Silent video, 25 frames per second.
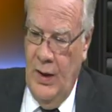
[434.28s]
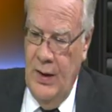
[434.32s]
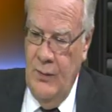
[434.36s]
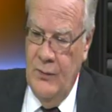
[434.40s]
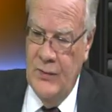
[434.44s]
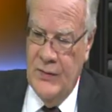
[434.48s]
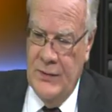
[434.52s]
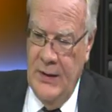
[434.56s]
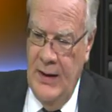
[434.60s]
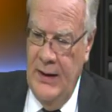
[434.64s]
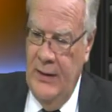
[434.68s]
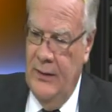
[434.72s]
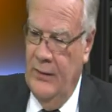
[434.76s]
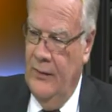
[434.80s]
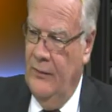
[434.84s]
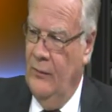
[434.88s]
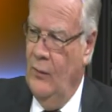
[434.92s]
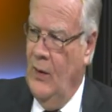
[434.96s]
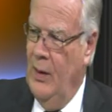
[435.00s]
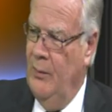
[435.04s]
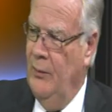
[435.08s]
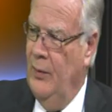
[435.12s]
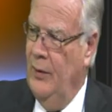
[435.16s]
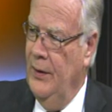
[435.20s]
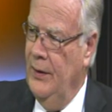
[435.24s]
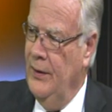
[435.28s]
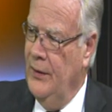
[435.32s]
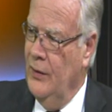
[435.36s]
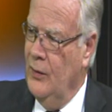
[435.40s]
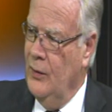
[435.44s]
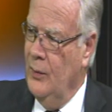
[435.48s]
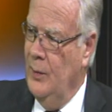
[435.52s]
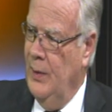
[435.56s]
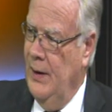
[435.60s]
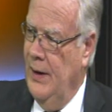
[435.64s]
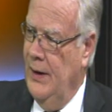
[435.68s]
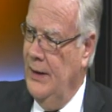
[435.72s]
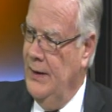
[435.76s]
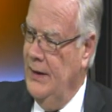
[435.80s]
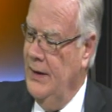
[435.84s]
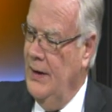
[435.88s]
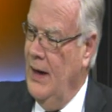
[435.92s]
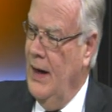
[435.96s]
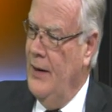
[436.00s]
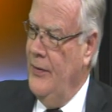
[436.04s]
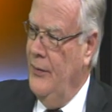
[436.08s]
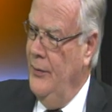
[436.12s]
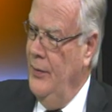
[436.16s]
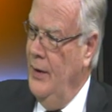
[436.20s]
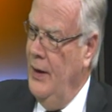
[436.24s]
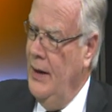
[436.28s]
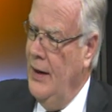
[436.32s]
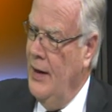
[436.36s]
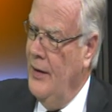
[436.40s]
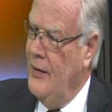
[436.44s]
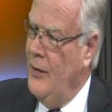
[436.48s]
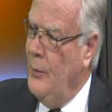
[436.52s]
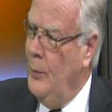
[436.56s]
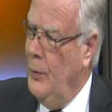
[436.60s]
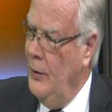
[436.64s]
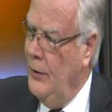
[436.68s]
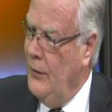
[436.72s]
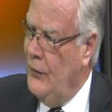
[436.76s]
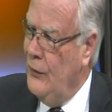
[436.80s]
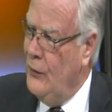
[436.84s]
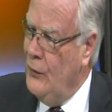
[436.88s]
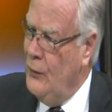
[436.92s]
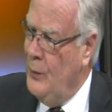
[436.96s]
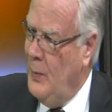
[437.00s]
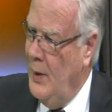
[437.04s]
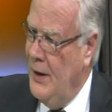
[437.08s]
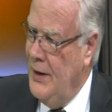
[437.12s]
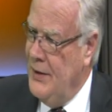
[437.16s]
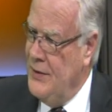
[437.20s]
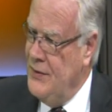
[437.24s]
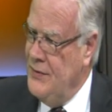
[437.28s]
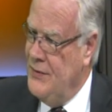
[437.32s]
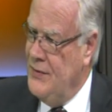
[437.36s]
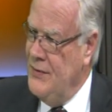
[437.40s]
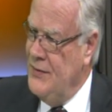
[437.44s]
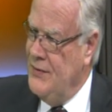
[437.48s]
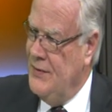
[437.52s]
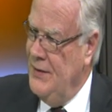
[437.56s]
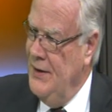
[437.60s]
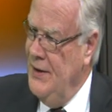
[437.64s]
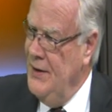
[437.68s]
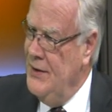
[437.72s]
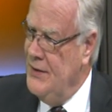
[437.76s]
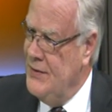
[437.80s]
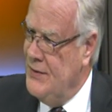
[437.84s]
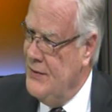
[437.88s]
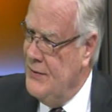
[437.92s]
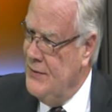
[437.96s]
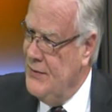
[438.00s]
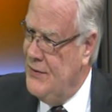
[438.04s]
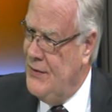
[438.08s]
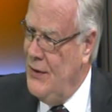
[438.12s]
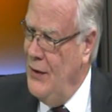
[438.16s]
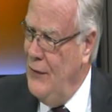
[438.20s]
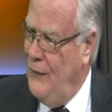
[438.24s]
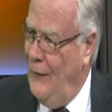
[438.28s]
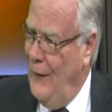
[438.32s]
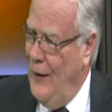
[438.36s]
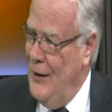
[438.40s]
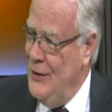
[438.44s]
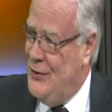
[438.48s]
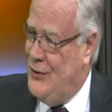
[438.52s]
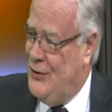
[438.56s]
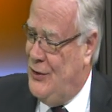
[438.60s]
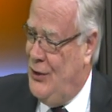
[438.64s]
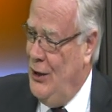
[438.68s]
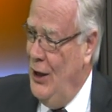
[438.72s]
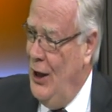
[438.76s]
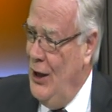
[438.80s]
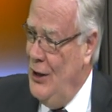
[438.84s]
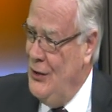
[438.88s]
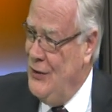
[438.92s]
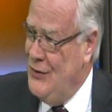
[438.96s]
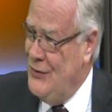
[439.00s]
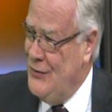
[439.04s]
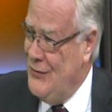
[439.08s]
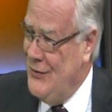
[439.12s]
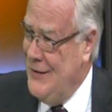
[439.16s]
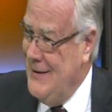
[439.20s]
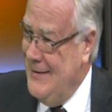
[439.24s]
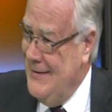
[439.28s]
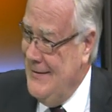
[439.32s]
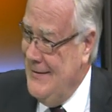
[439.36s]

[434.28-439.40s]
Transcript: he was leader of one political party. Are there any other political parties whose leaders also face charges?